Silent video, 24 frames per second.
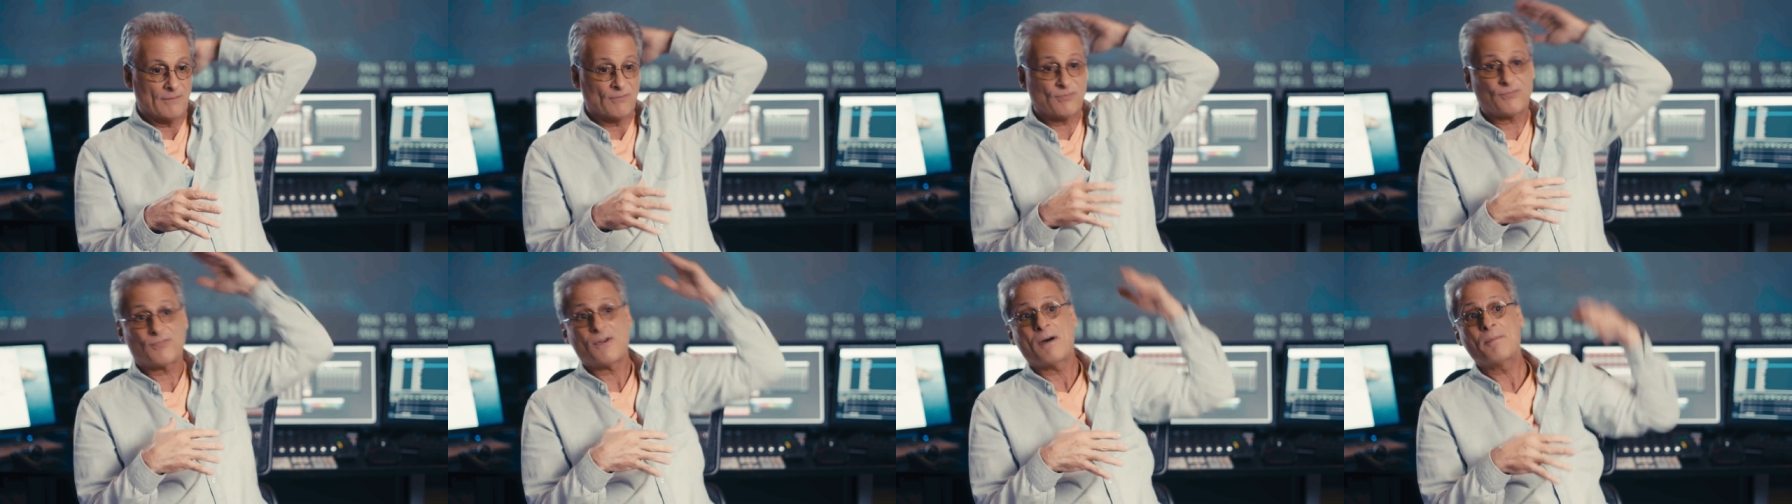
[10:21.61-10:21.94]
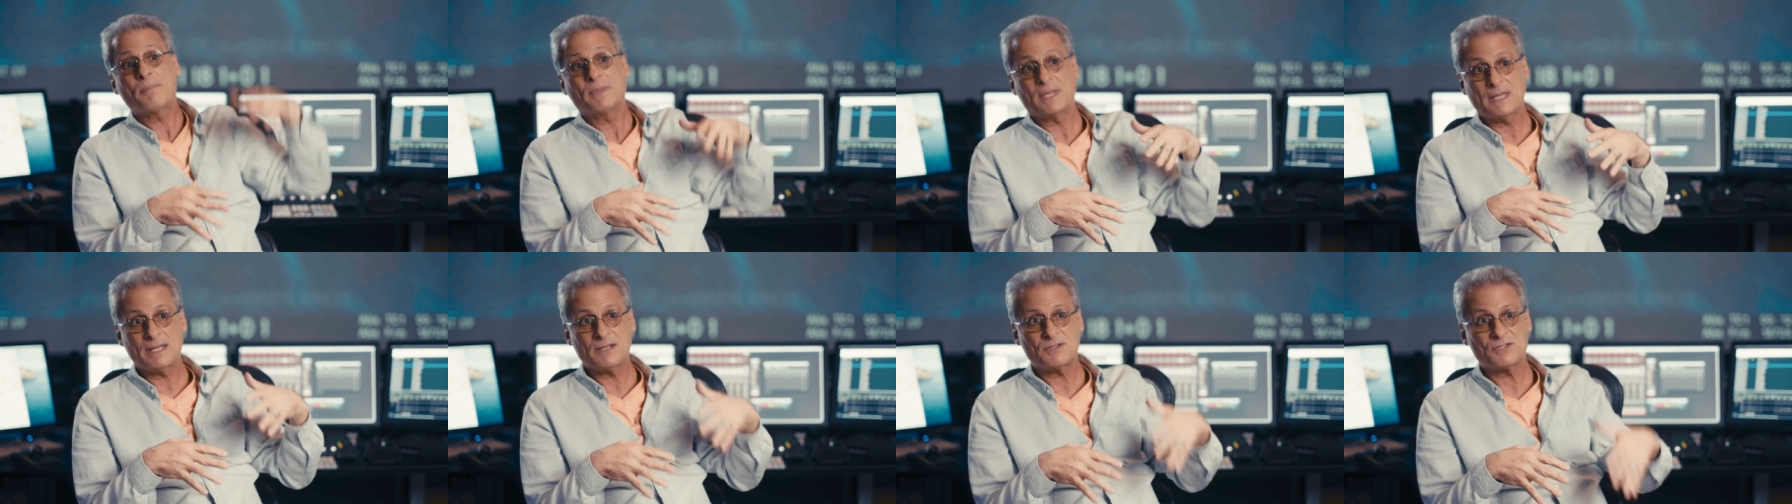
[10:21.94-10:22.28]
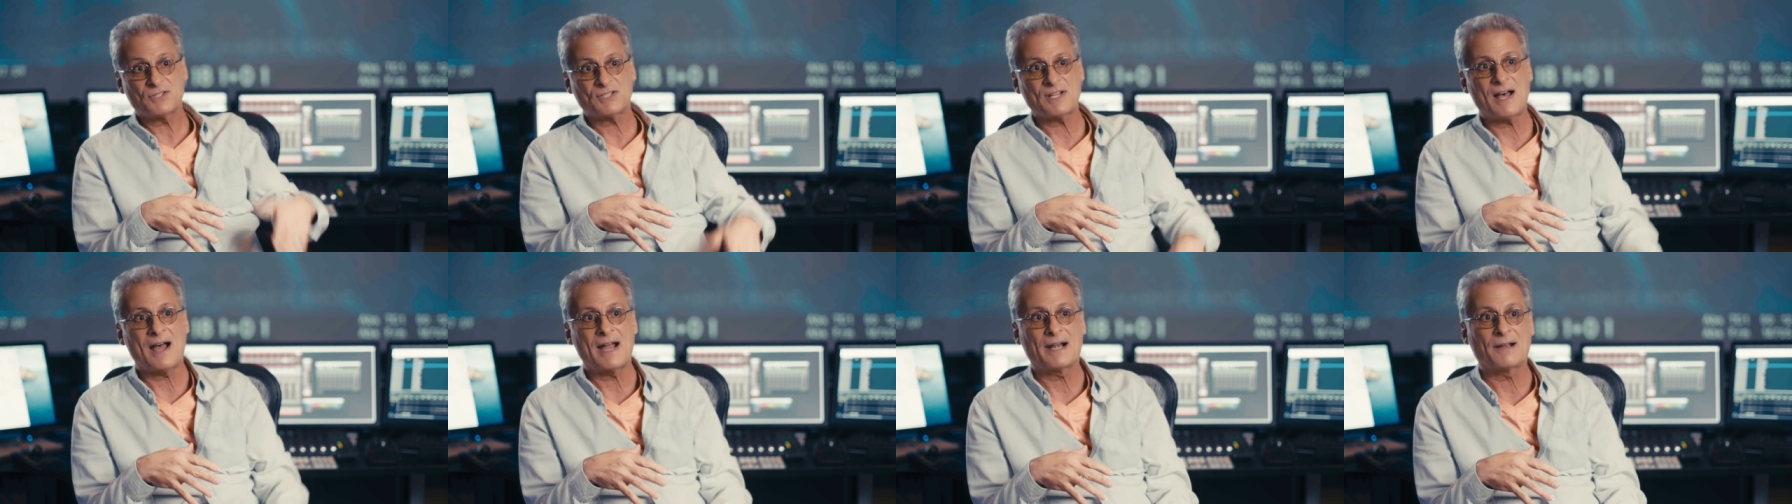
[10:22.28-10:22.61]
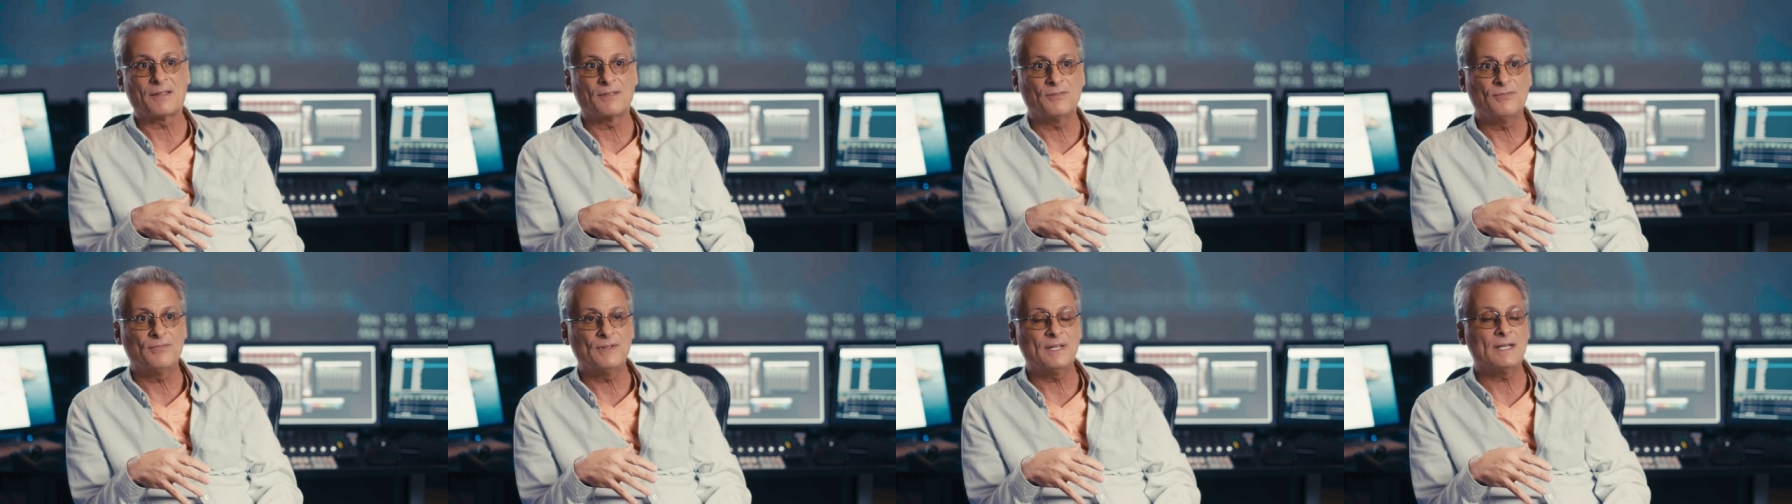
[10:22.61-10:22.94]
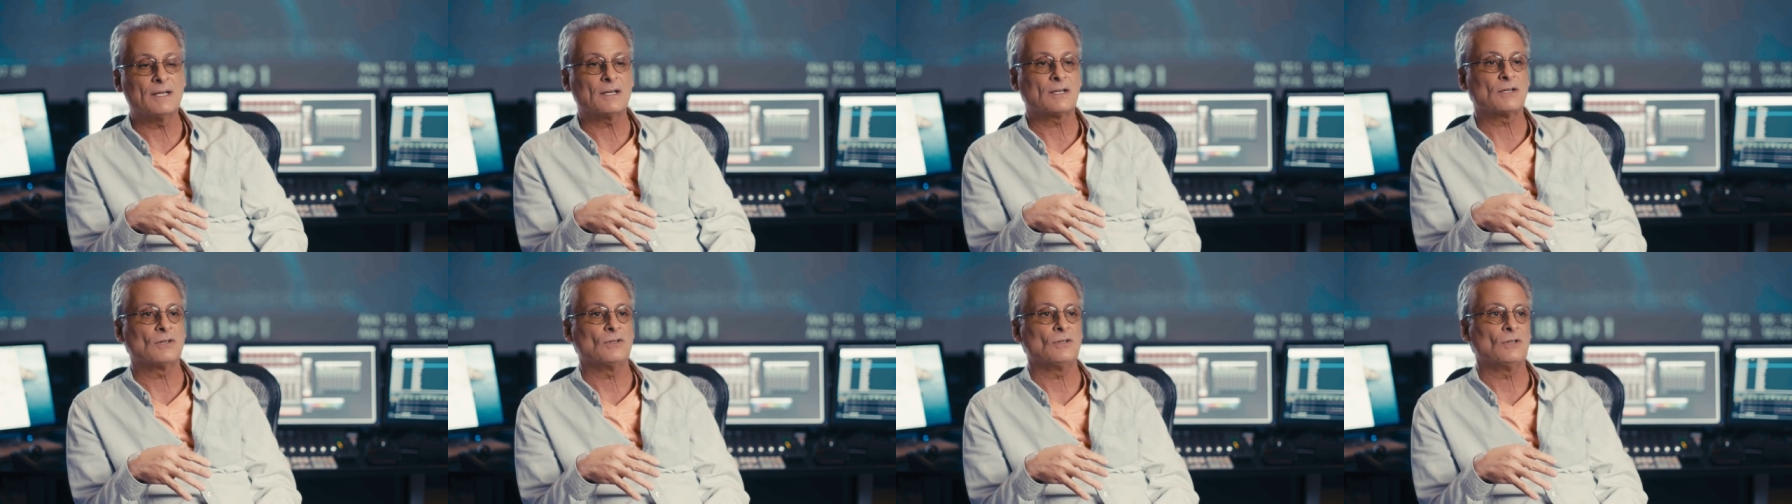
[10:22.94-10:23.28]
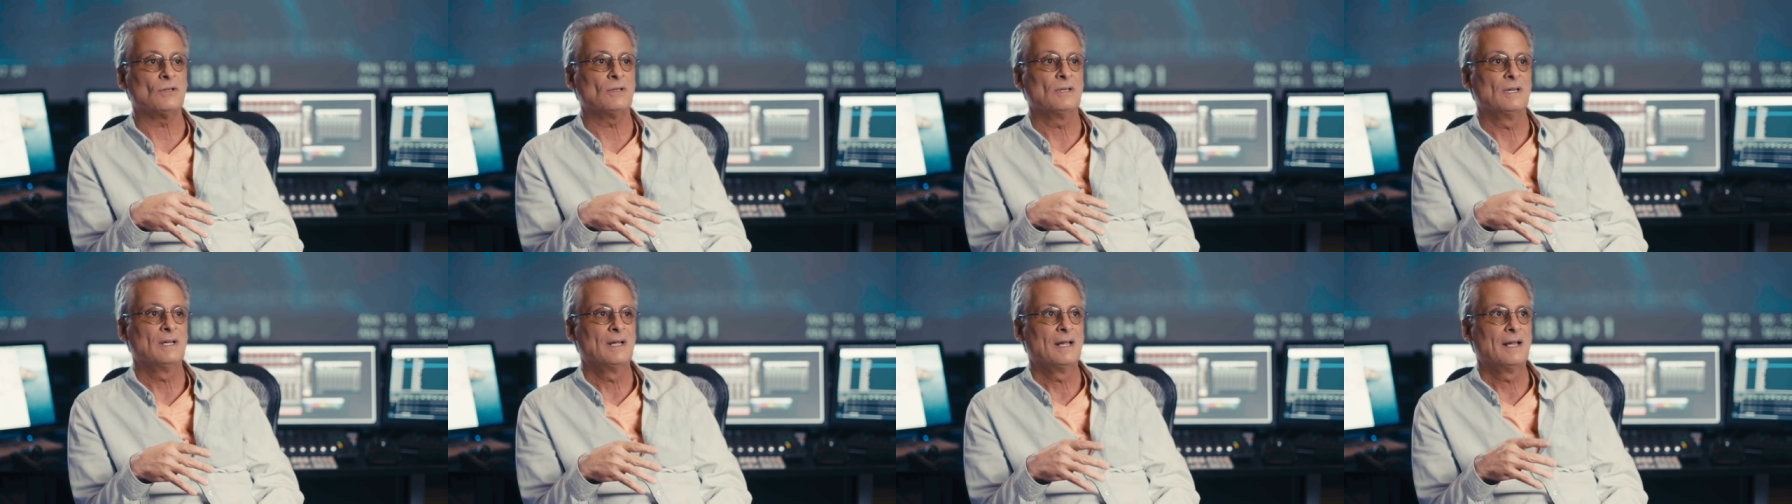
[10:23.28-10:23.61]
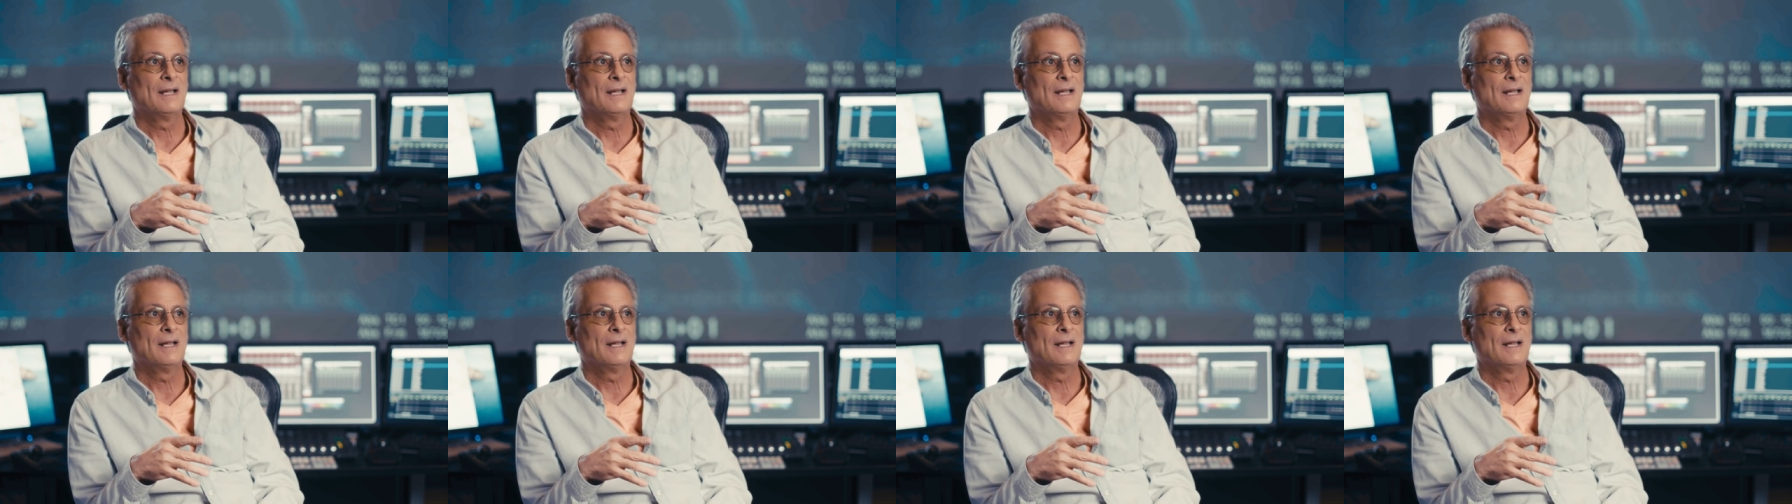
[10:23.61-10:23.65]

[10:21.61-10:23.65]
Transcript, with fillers: from the inside of the vehicle.